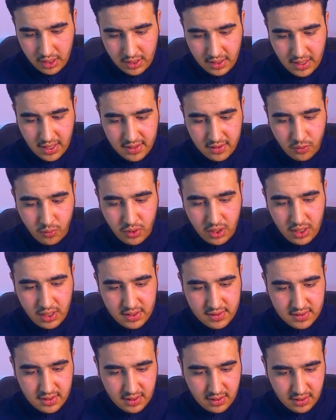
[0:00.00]
and the other one
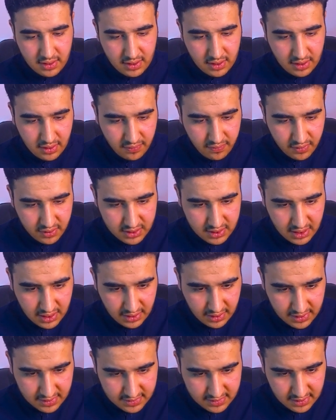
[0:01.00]
is, the first
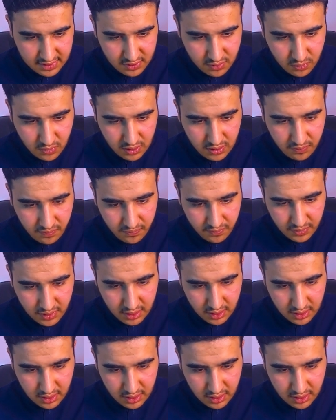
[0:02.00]
link is this one,